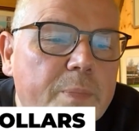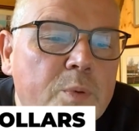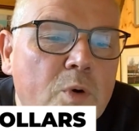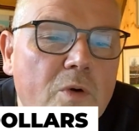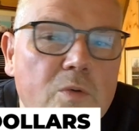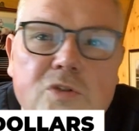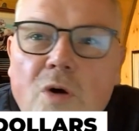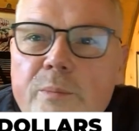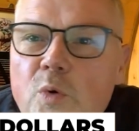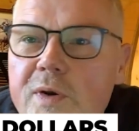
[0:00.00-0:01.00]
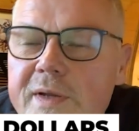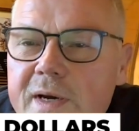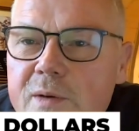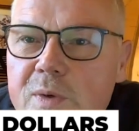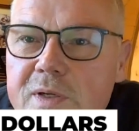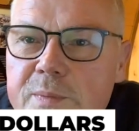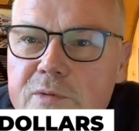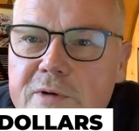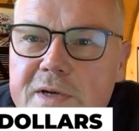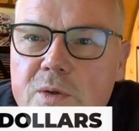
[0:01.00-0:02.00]
poor old Tom Morley, our William
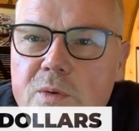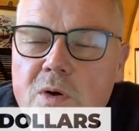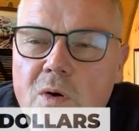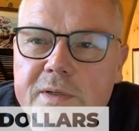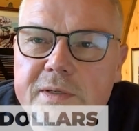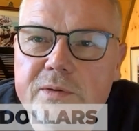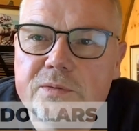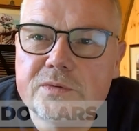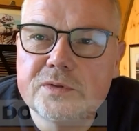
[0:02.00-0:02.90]
Hill radio colleague, who's